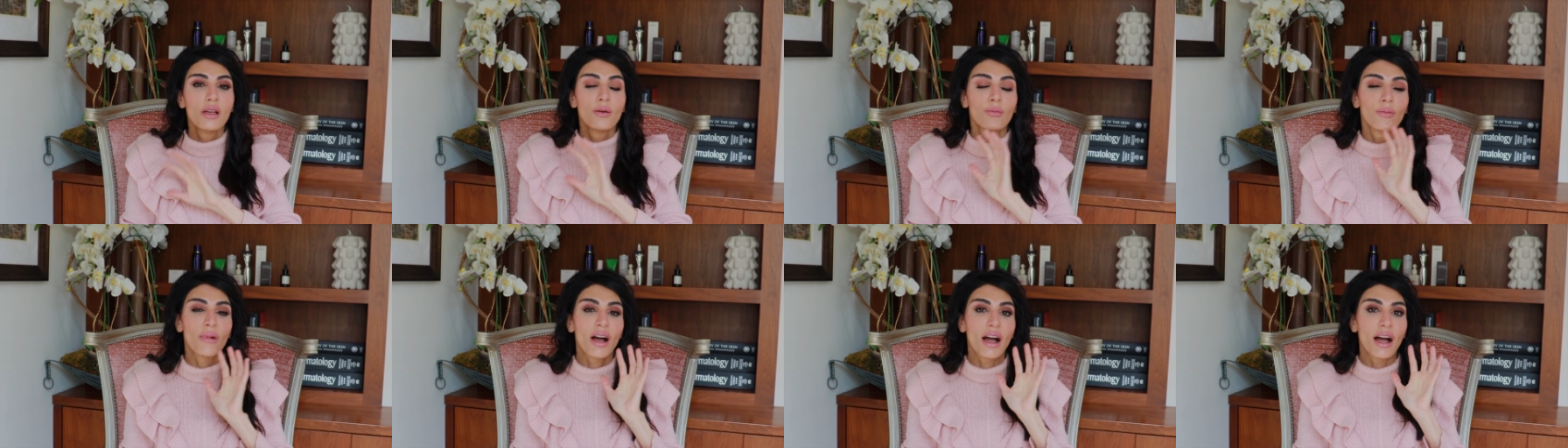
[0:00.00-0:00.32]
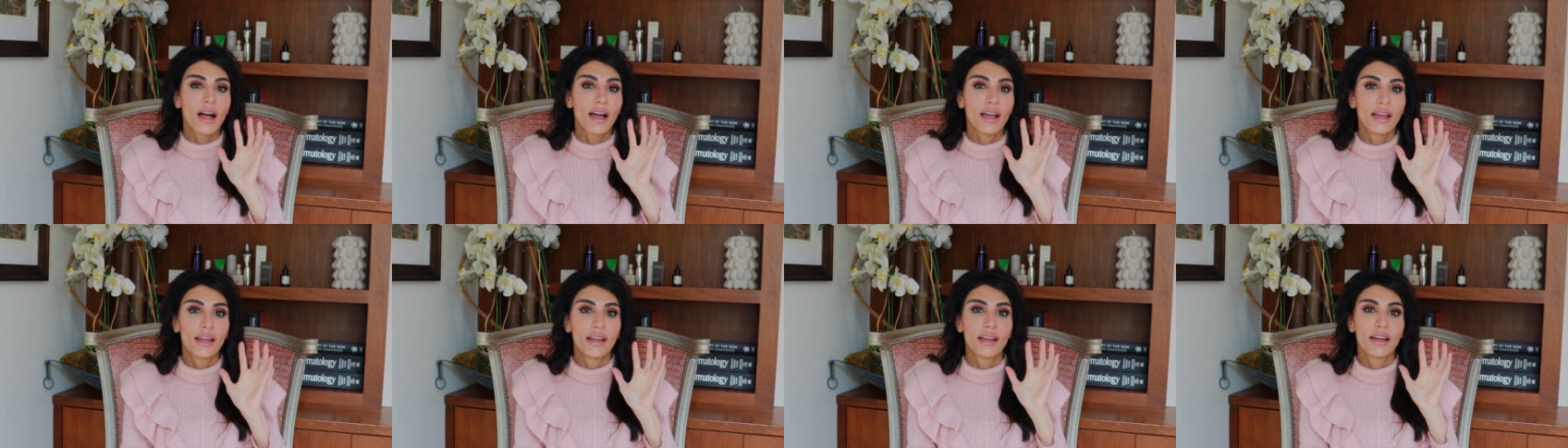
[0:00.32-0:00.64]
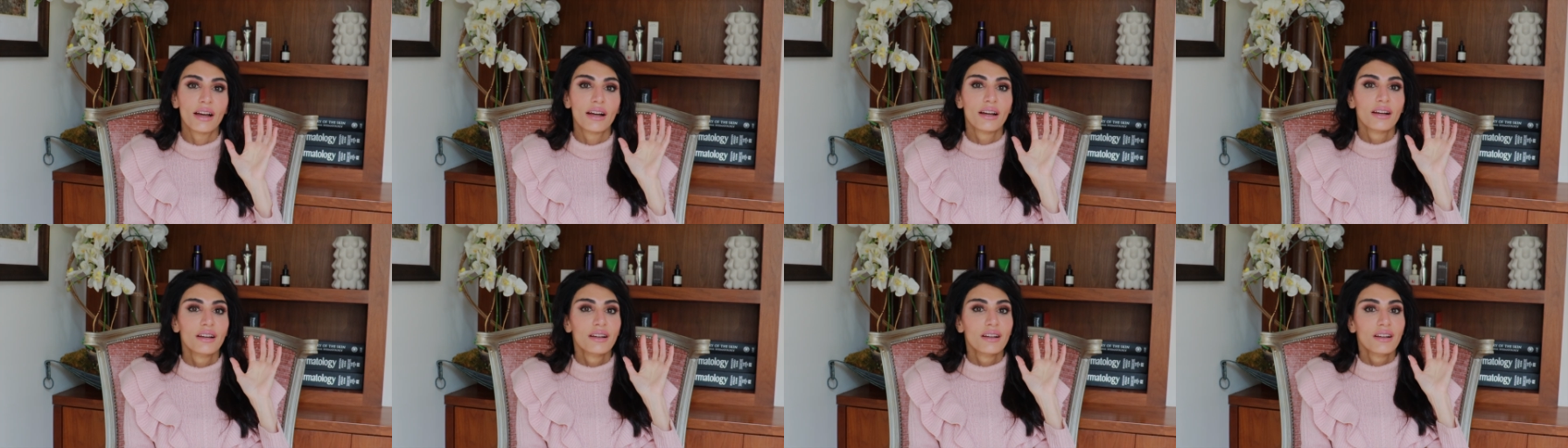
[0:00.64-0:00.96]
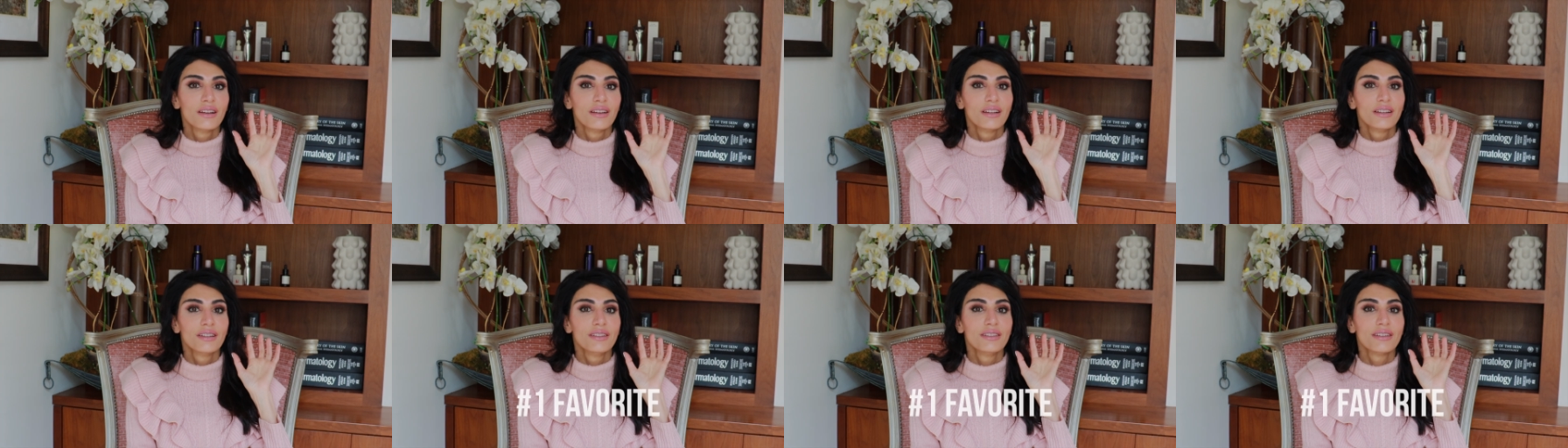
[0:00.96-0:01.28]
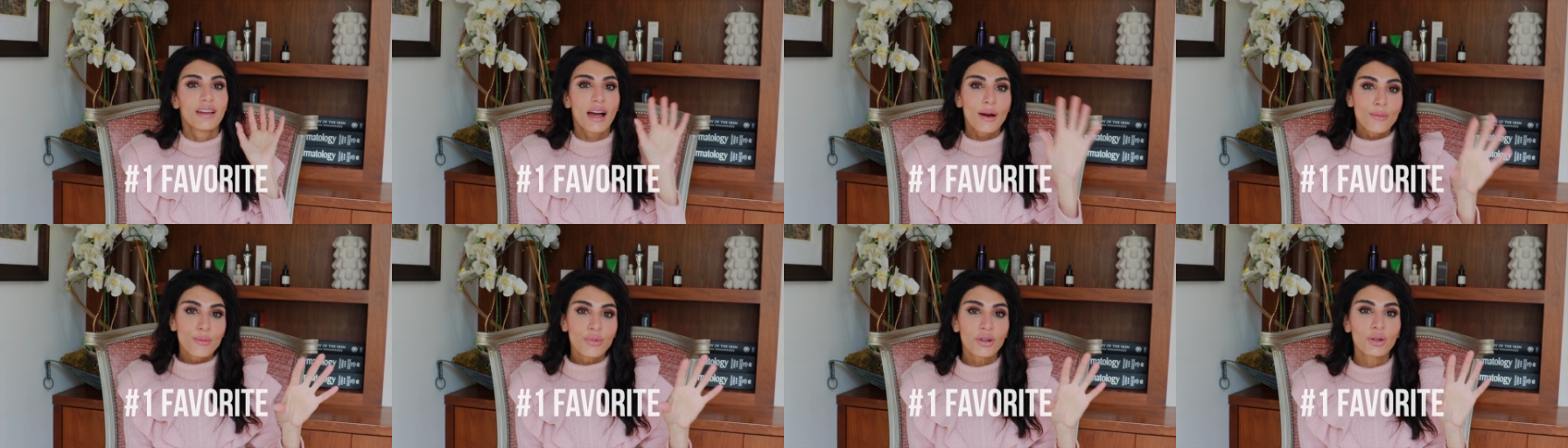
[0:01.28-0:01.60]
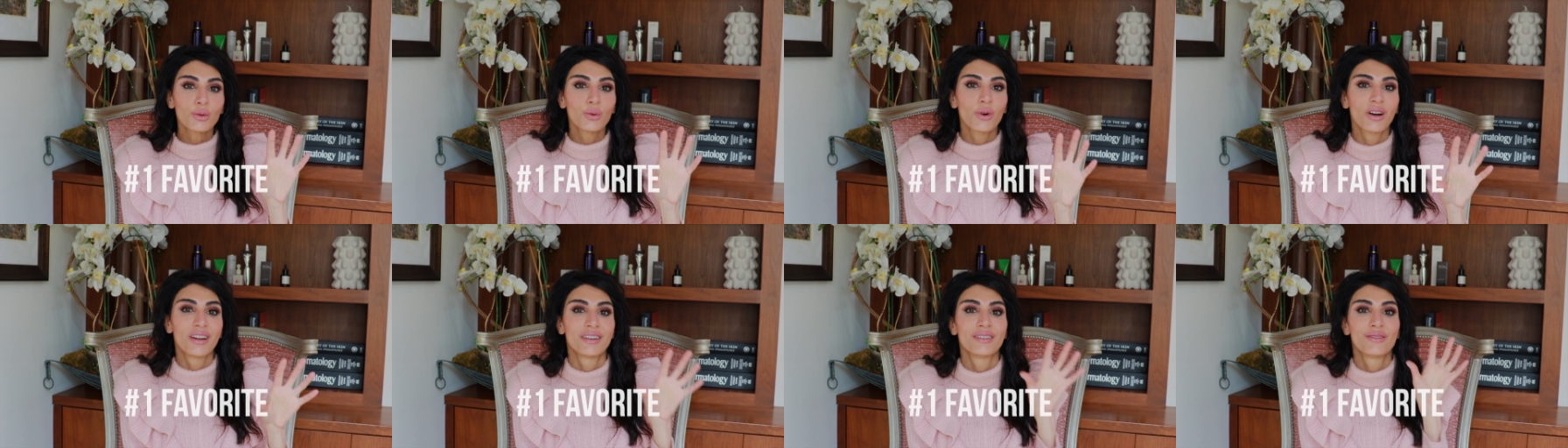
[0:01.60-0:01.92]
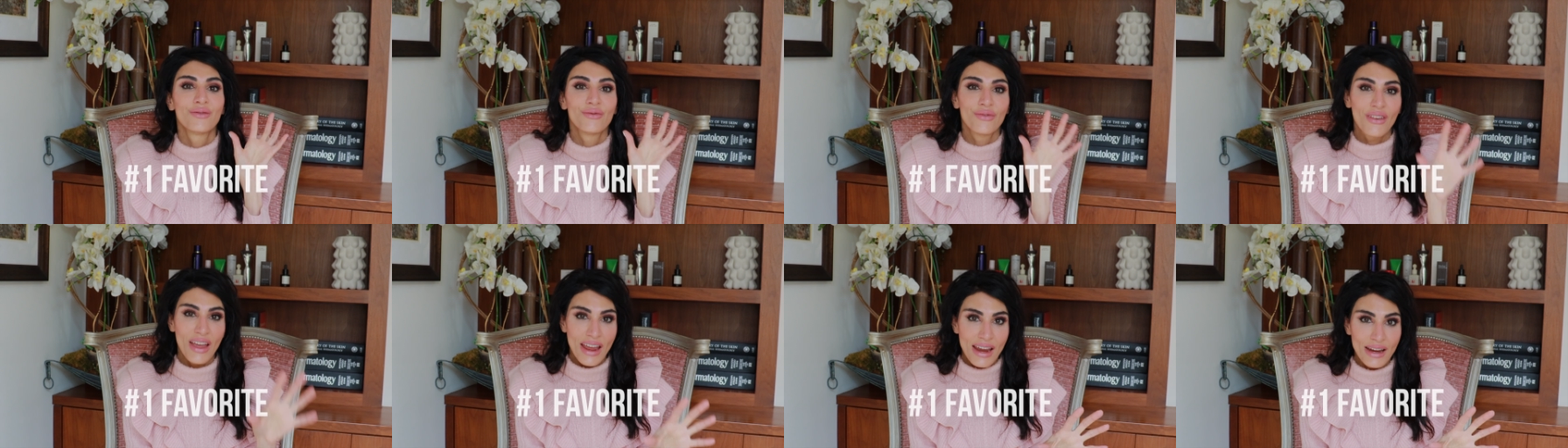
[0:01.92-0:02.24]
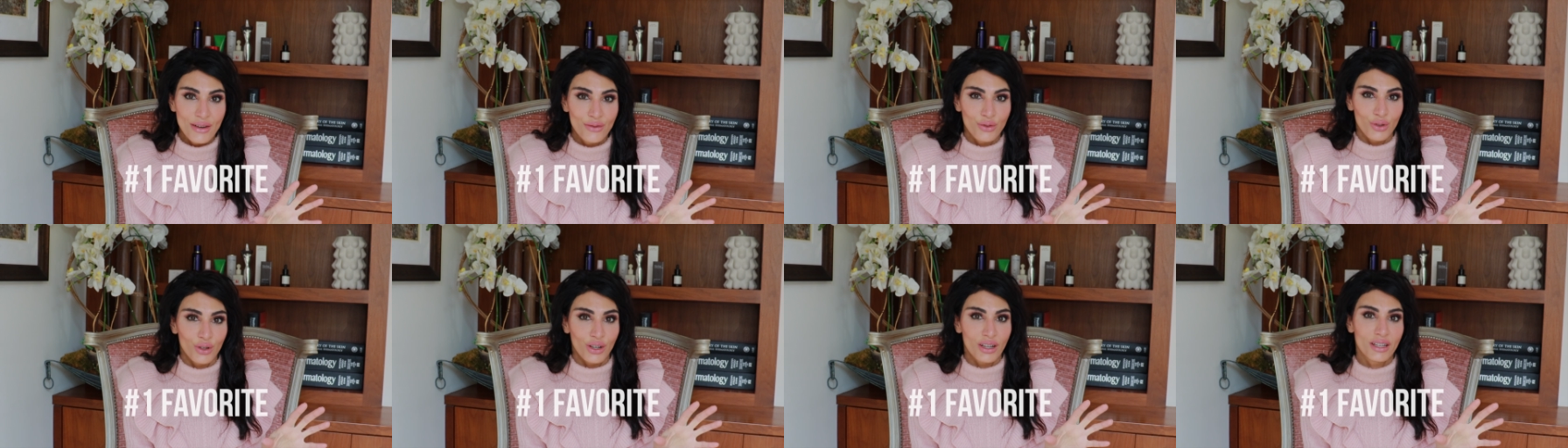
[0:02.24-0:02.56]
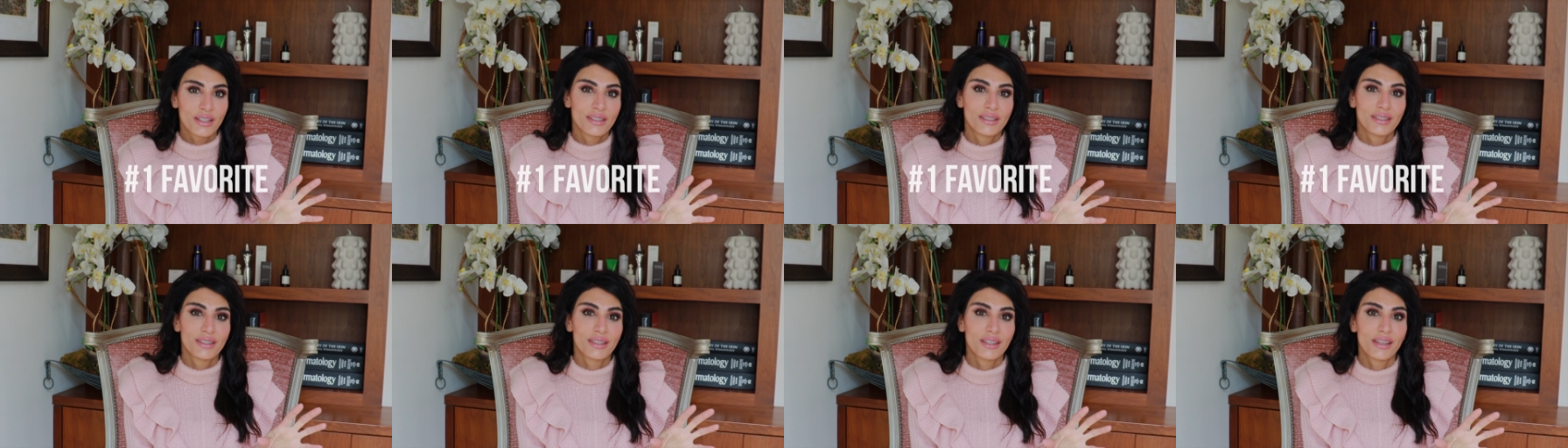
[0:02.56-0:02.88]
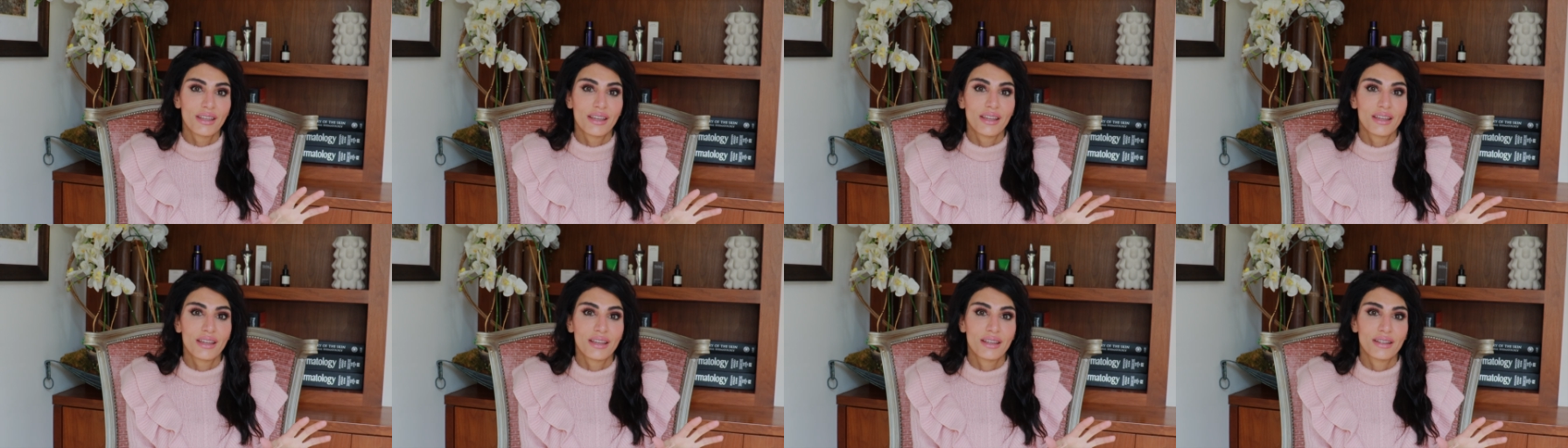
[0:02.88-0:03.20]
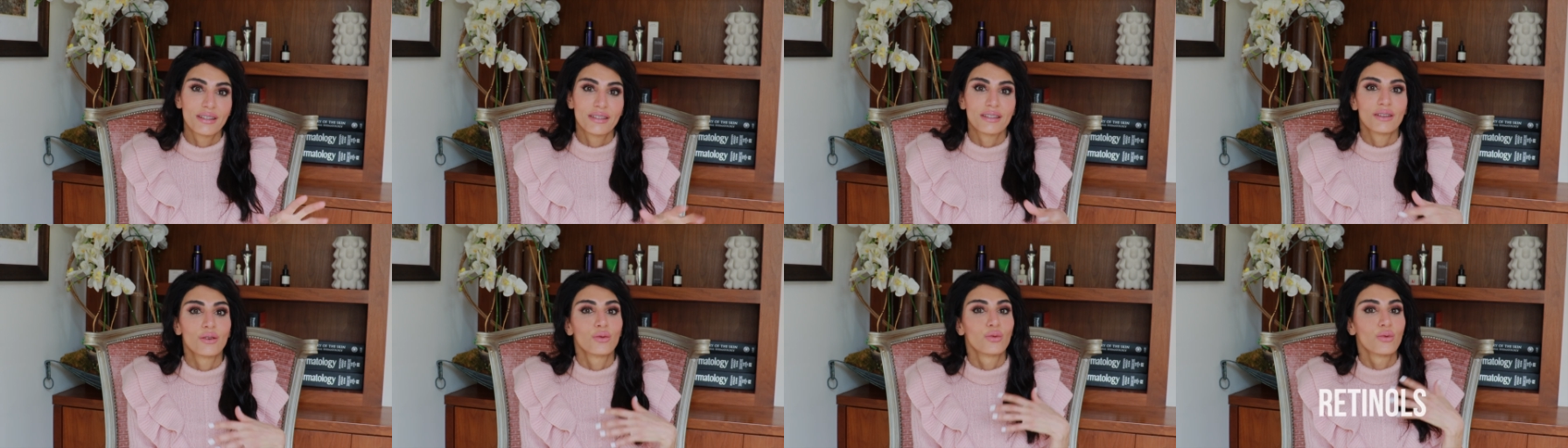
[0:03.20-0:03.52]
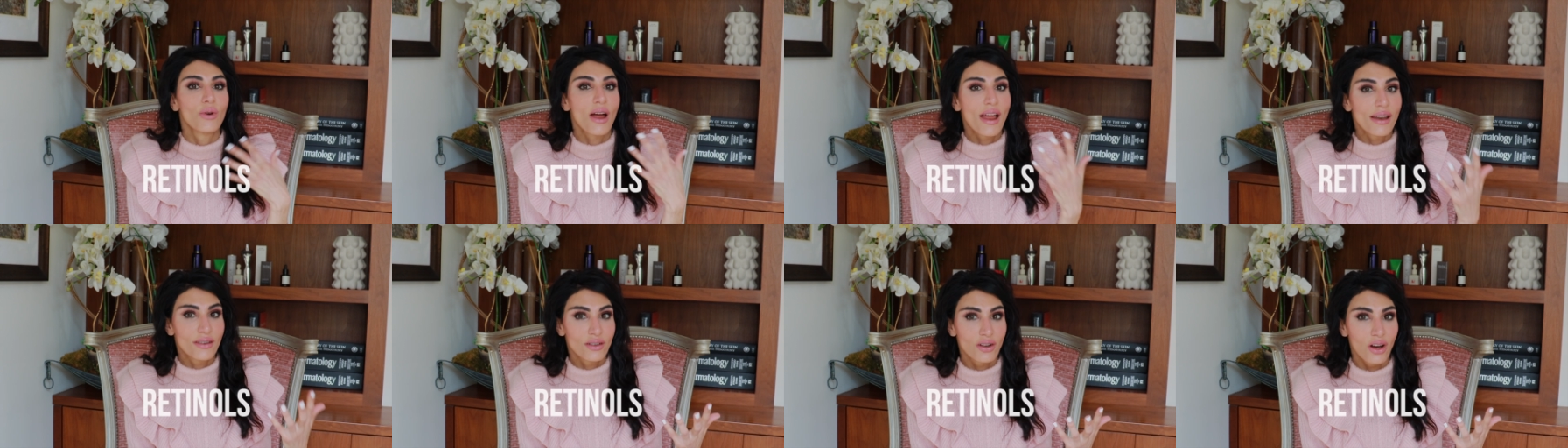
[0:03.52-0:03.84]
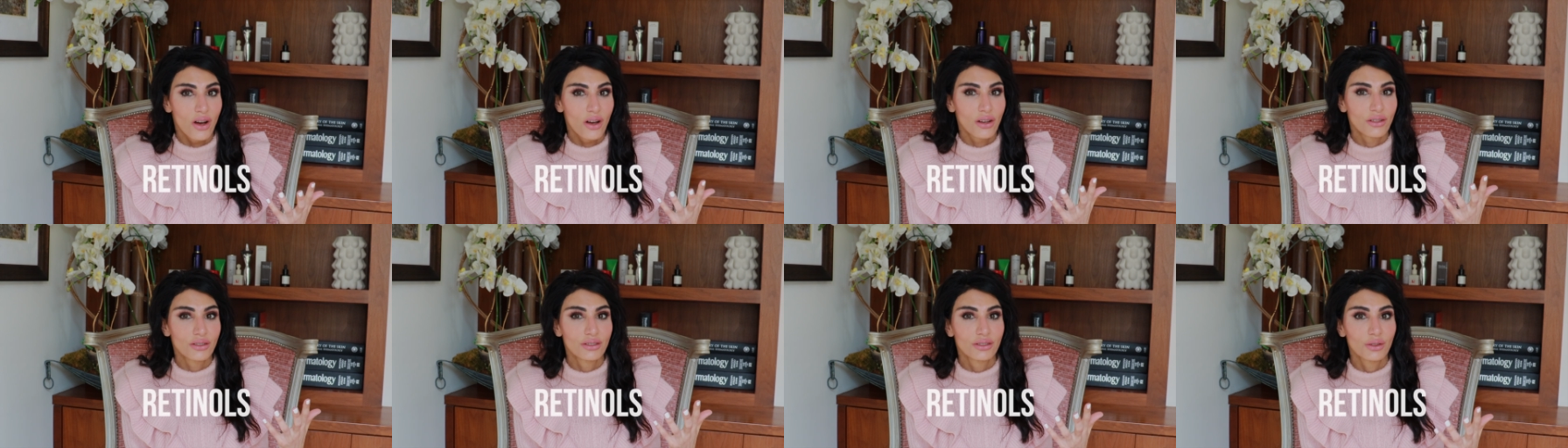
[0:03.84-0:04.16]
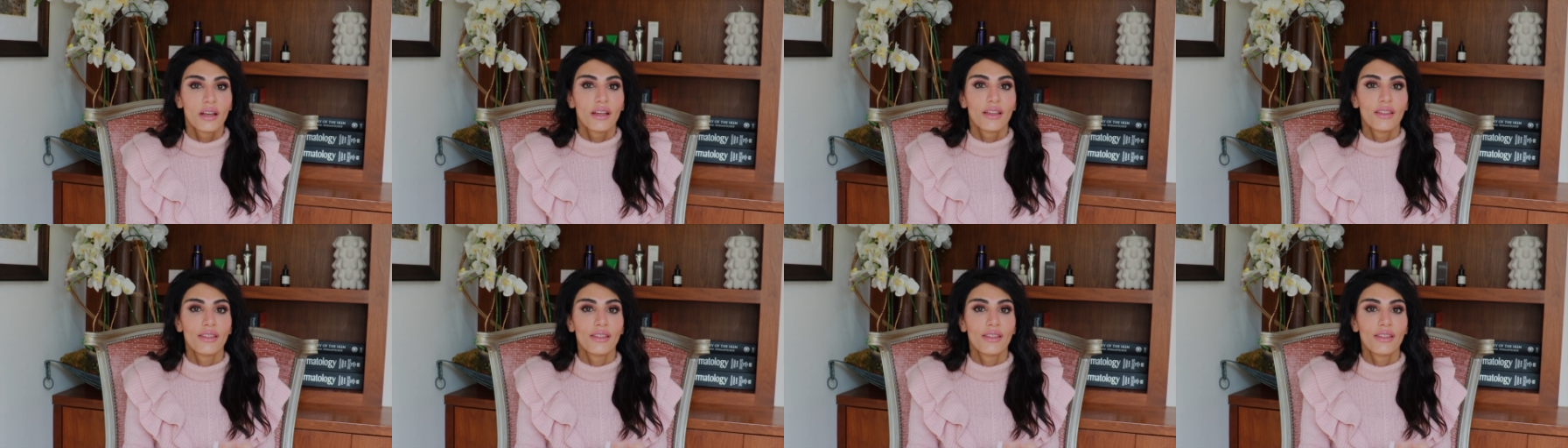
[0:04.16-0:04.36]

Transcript: My number one favorite is retinols.